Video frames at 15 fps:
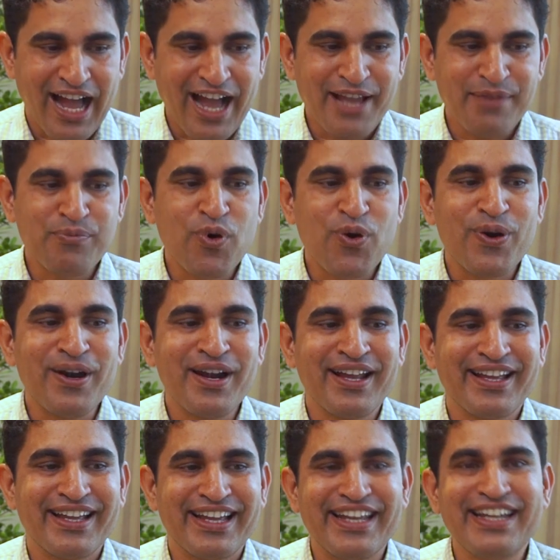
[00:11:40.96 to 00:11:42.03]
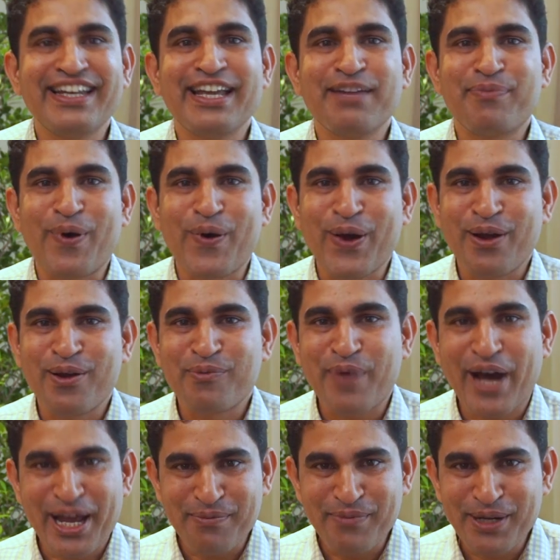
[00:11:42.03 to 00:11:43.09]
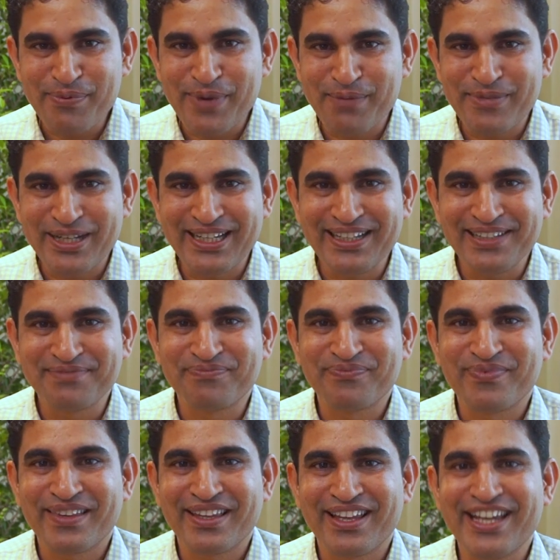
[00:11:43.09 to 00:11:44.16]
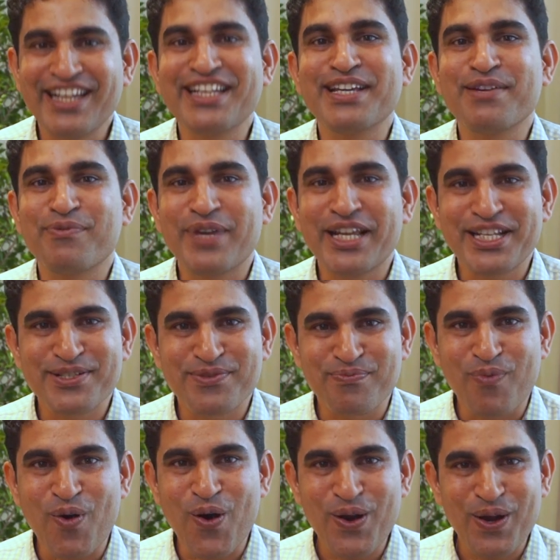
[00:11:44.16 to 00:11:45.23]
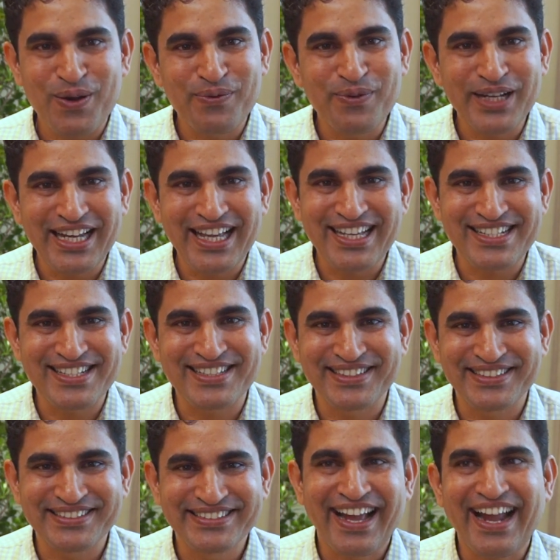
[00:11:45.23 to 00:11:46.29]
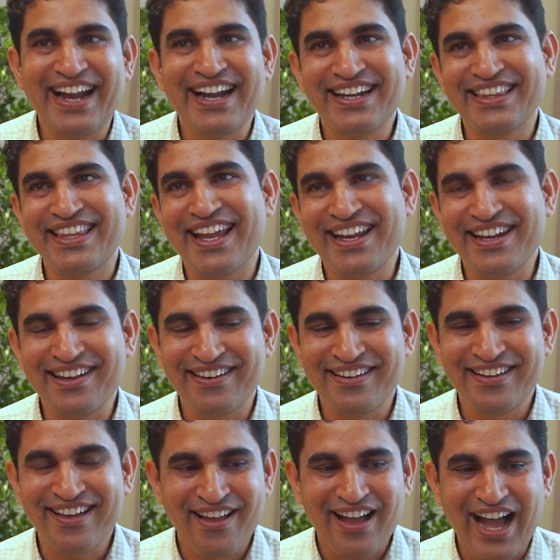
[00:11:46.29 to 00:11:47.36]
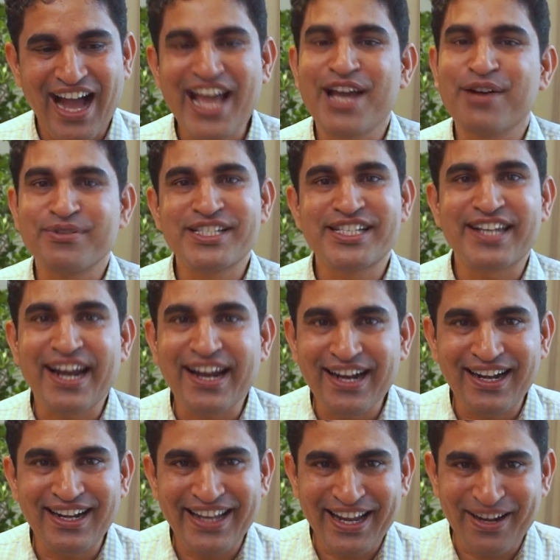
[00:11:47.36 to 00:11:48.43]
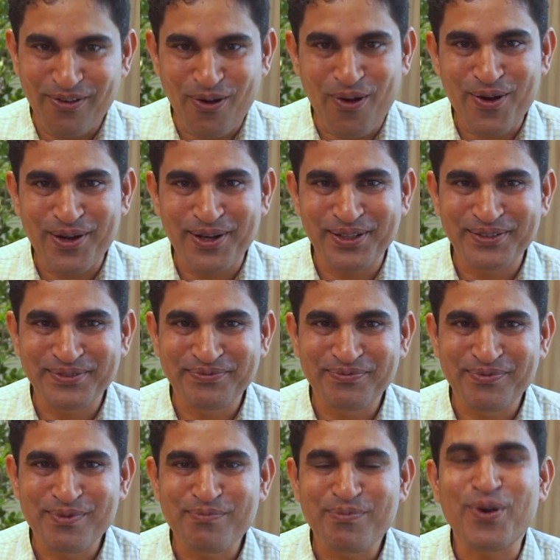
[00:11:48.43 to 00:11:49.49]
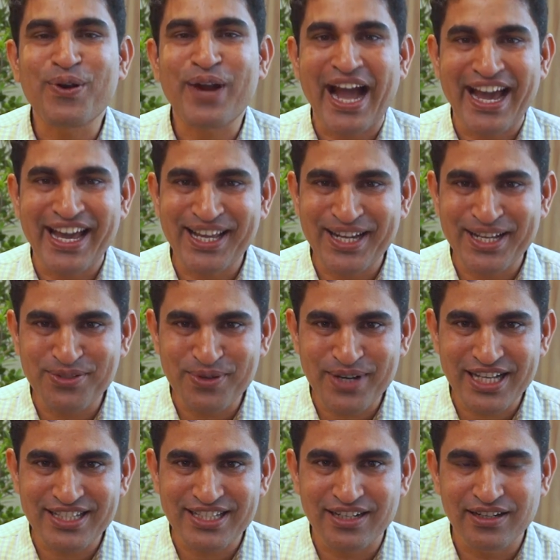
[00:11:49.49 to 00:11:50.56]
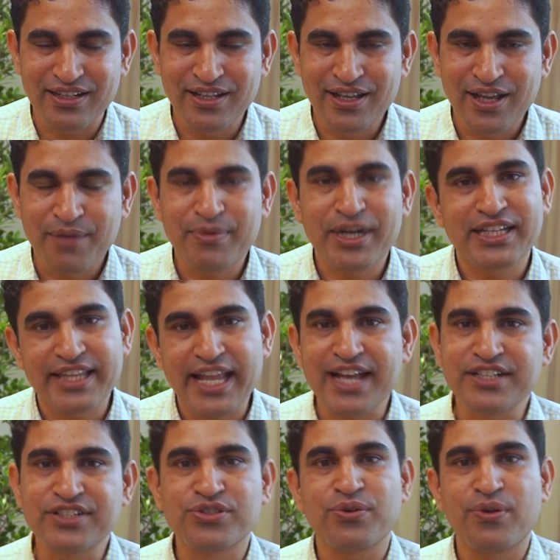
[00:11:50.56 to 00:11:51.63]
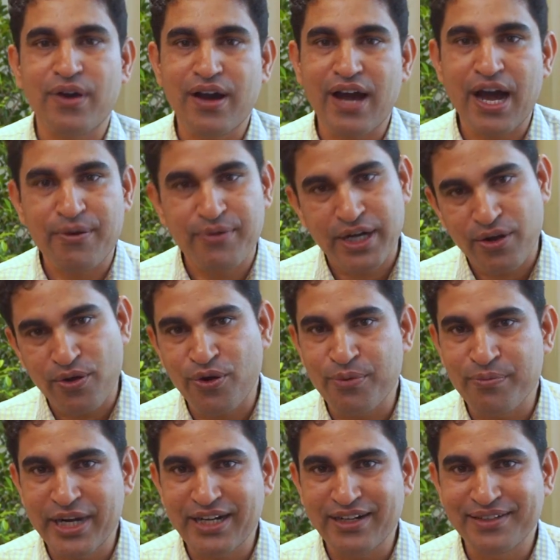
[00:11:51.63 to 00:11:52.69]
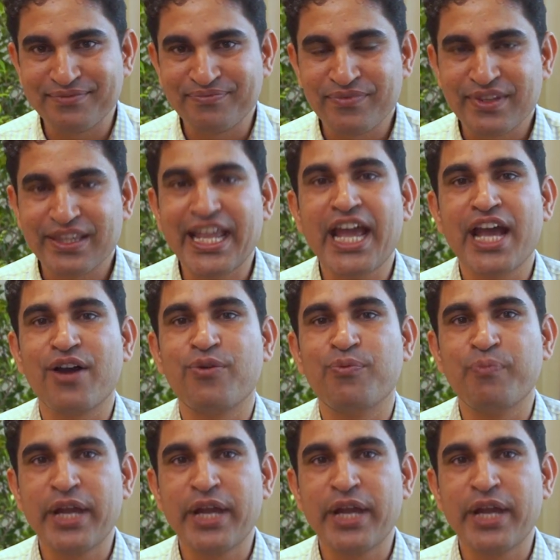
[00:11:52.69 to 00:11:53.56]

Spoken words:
I born in a farmer family in a very small village, and then I have struggled a lot for higher education, but thanks to our government, they have